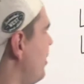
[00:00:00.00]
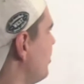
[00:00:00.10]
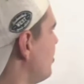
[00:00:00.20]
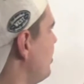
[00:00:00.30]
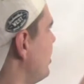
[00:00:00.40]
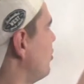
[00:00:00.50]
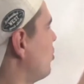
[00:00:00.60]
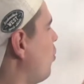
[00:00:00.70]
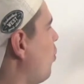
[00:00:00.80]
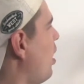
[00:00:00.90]
This
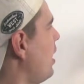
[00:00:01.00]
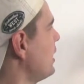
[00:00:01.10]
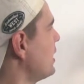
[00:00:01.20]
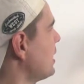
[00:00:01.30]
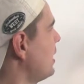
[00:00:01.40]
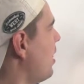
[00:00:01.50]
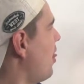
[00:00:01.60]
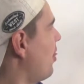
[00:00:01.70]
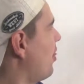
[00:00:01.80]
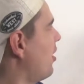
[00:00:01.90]
means what
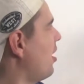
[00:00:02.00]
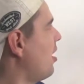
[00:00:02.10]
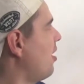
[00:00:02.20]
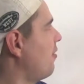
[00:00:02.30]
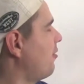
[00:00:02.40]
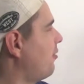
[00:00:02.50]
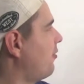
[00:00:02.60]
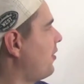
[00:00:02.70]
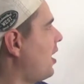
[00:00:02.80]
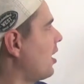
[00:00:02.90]
the
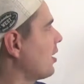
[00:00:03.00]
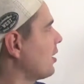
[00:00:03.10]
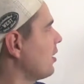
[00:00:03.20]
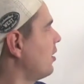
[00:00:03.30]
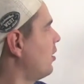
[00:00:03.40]
fuck.